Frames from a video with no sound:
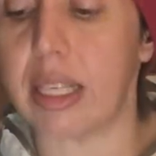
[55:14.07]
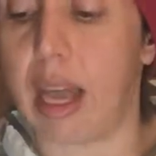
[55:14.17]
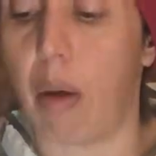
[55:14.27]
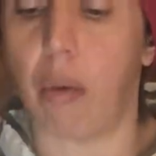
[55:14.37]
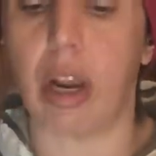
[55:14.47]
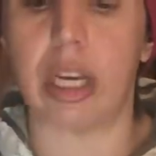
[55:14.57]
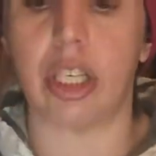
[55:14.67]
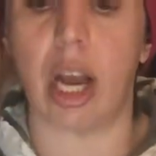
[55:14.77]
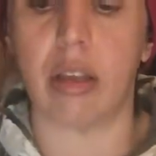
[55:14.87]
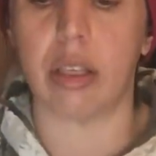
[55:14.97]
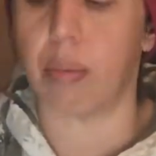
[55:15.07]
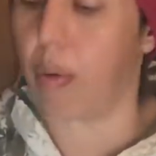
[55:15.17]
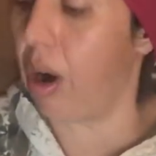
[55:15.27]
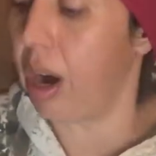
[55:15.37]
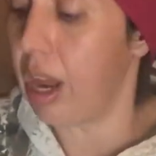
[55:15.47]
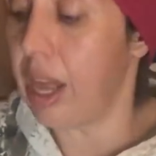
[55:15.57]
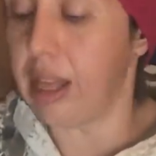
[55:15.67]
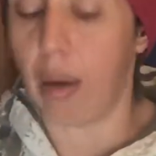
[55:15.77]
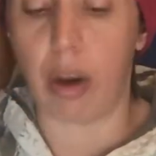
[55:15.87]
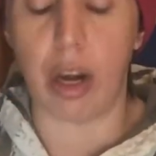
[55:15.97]
that work in child support
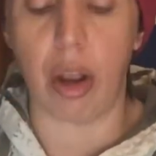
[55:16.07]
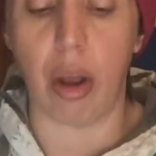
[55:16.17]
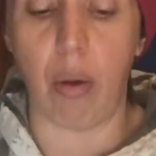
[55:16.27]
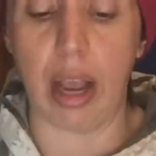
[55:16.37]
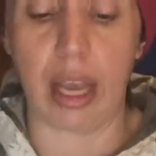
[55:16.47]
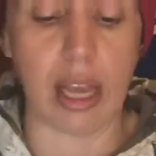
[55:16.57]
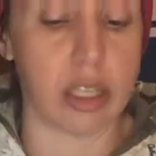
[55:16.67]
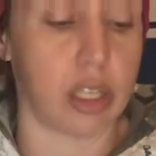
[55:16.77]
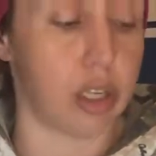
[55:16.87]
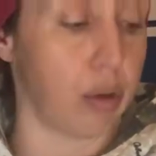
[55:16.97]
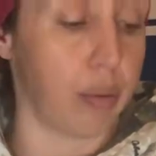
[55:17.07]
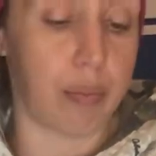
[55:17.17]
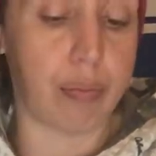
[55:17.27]
that were going to go against you.